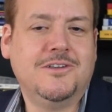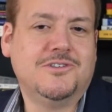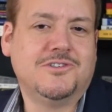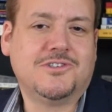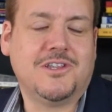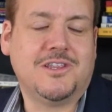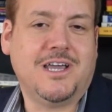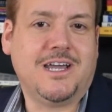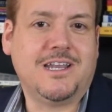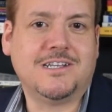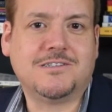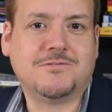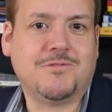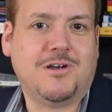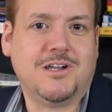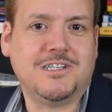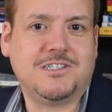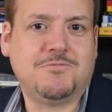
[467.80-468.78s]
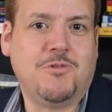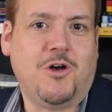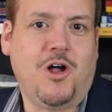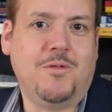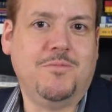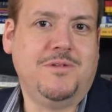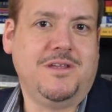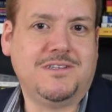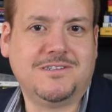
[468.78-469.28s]
So that is why
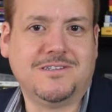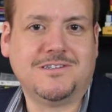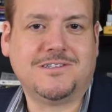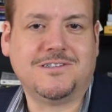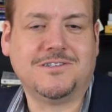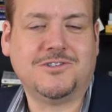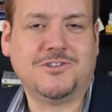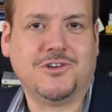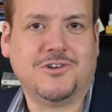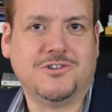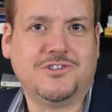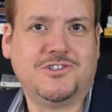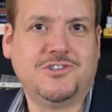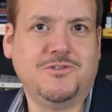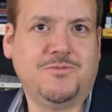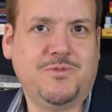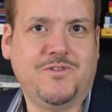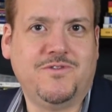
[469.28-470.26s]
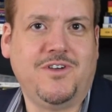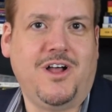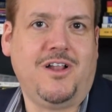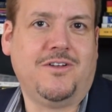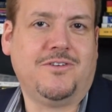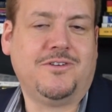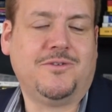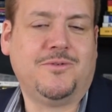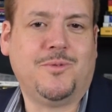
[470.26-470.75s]
small businesses are super
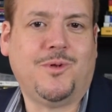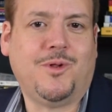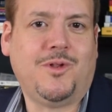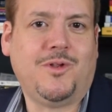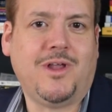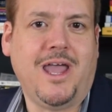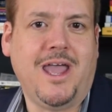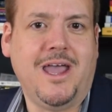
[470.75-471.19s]
vulnerable,